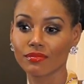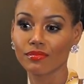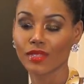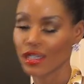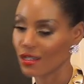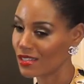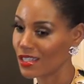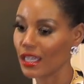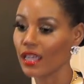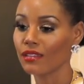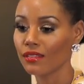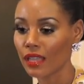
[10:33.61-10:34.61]
because
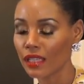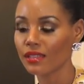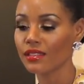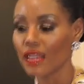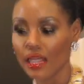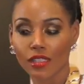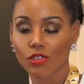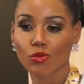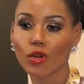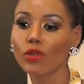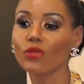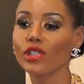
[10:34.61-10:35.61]
again, that is
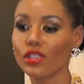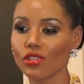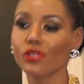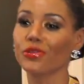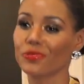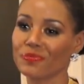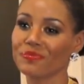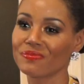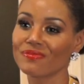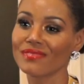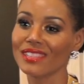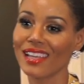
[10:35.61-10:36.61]
what we do.
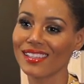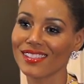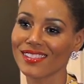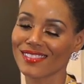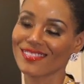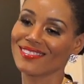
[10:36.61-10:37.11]
Yes.